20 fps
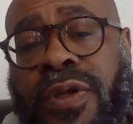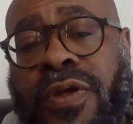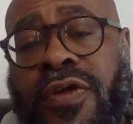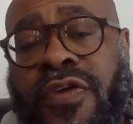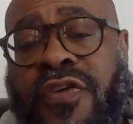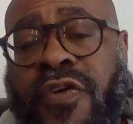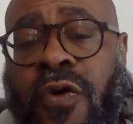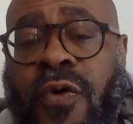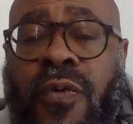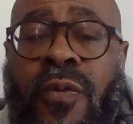
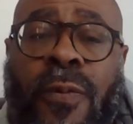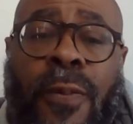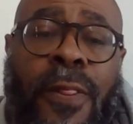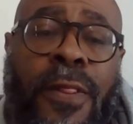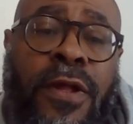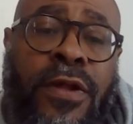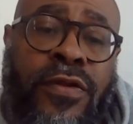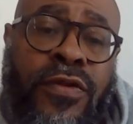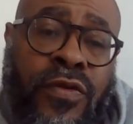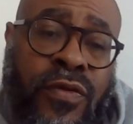So
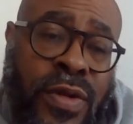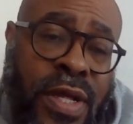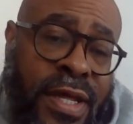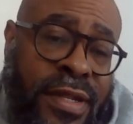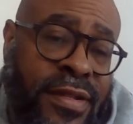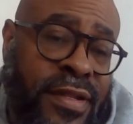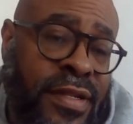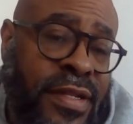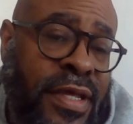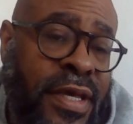do that
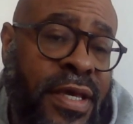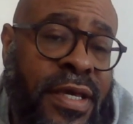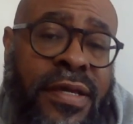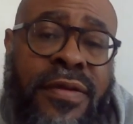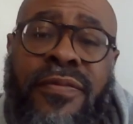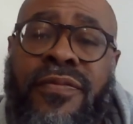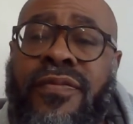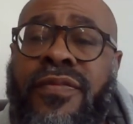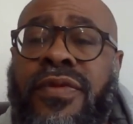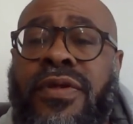today.
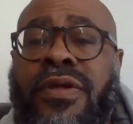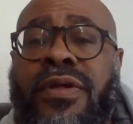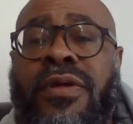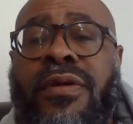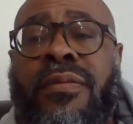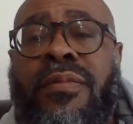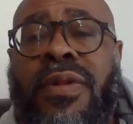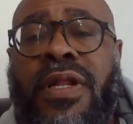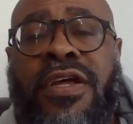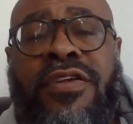
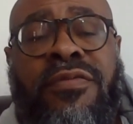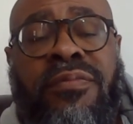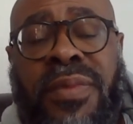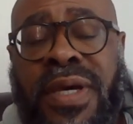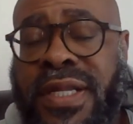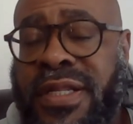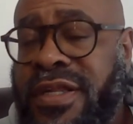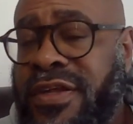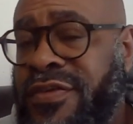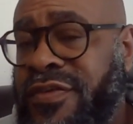Let's
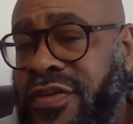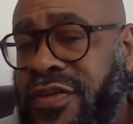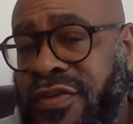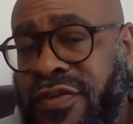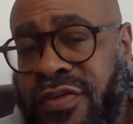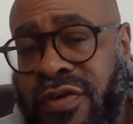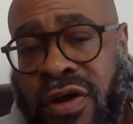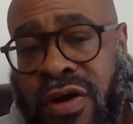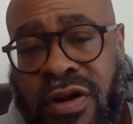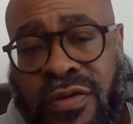make this the
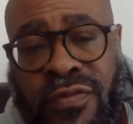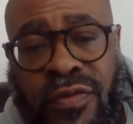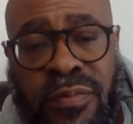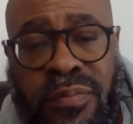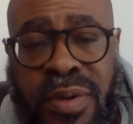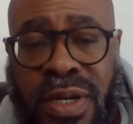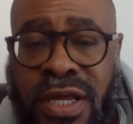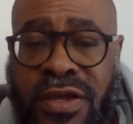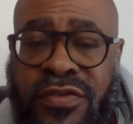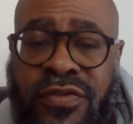start of a
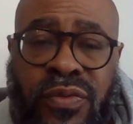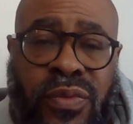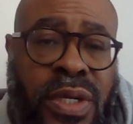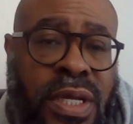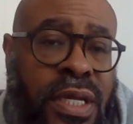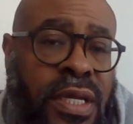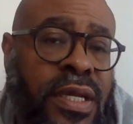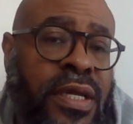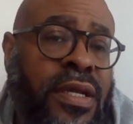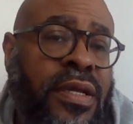blessed
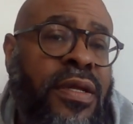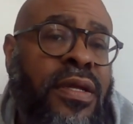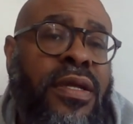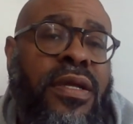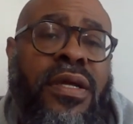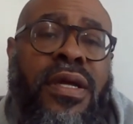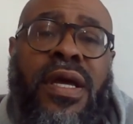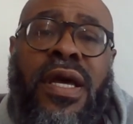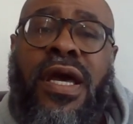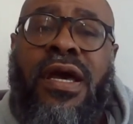week.
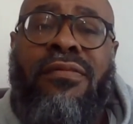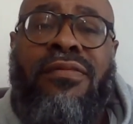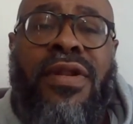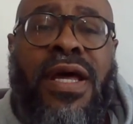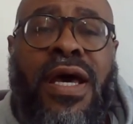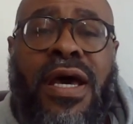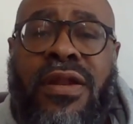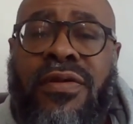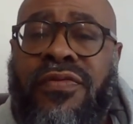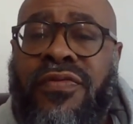Have a
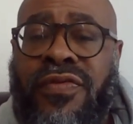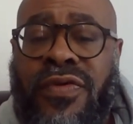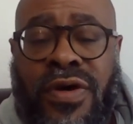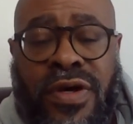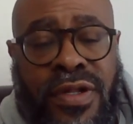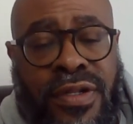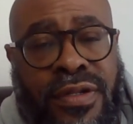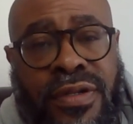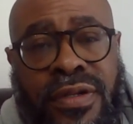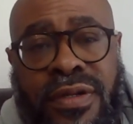lot of
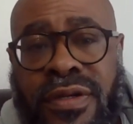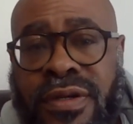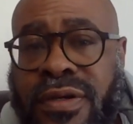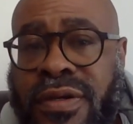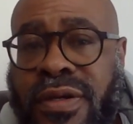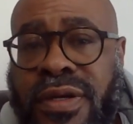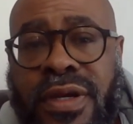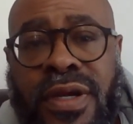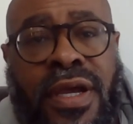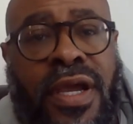fun,
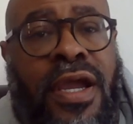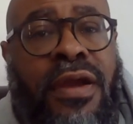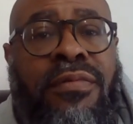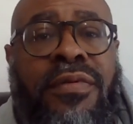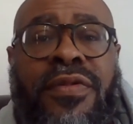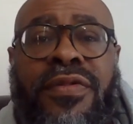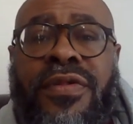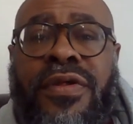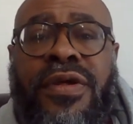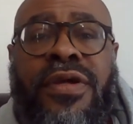
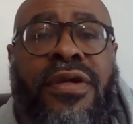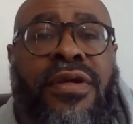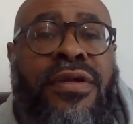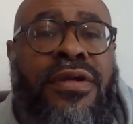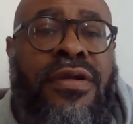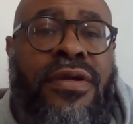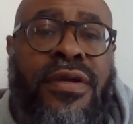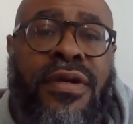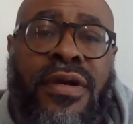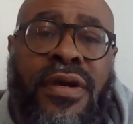everything.
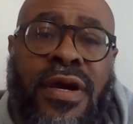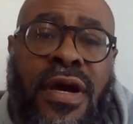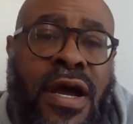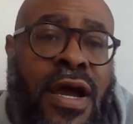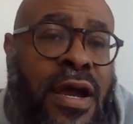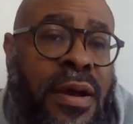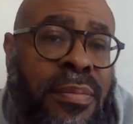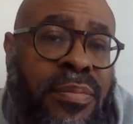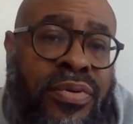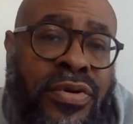
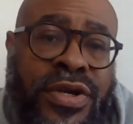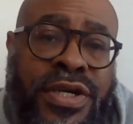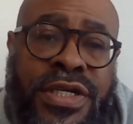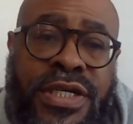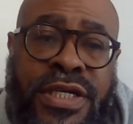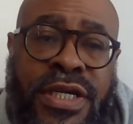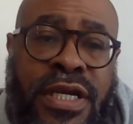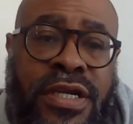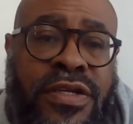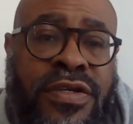I
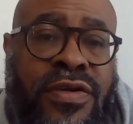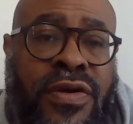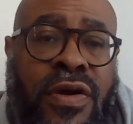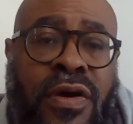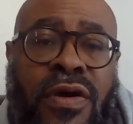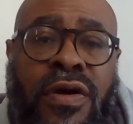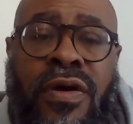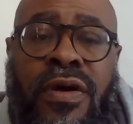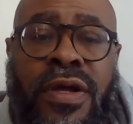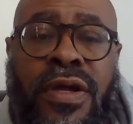appreciate
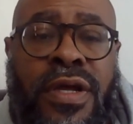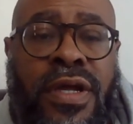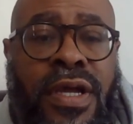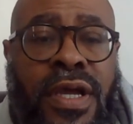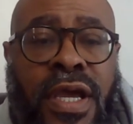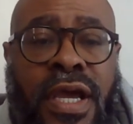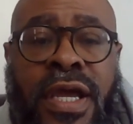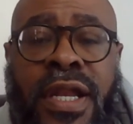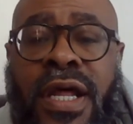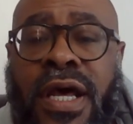y'all,
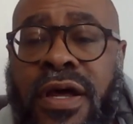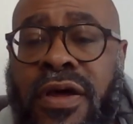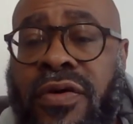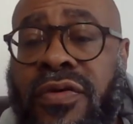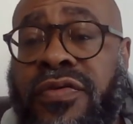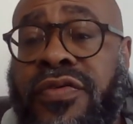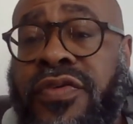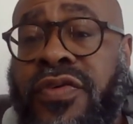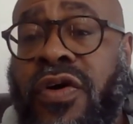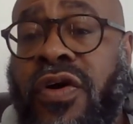and
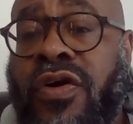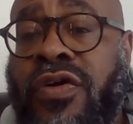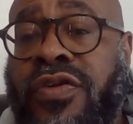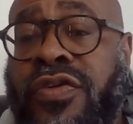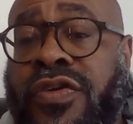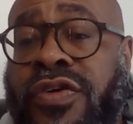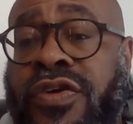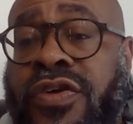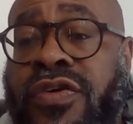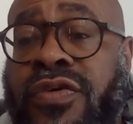I'll talk
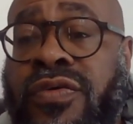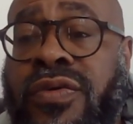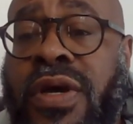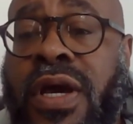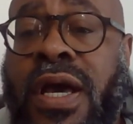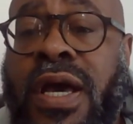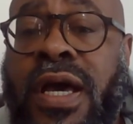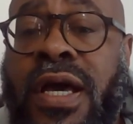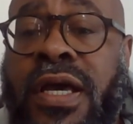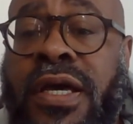to you
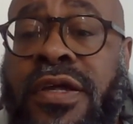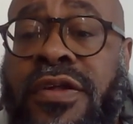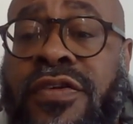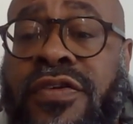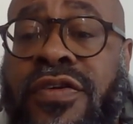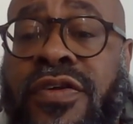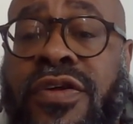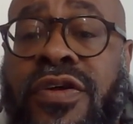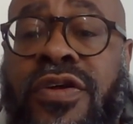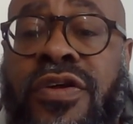
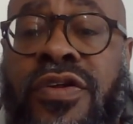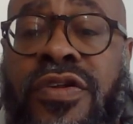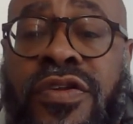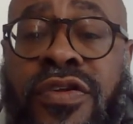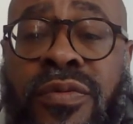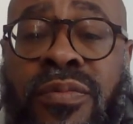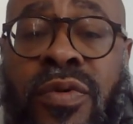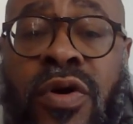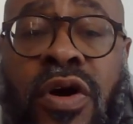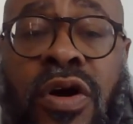guys
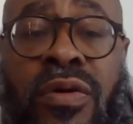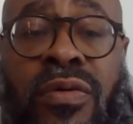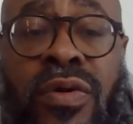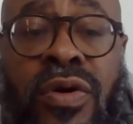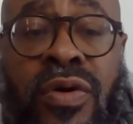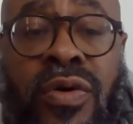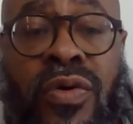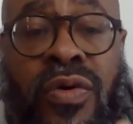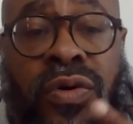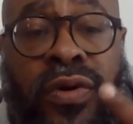tomorrow.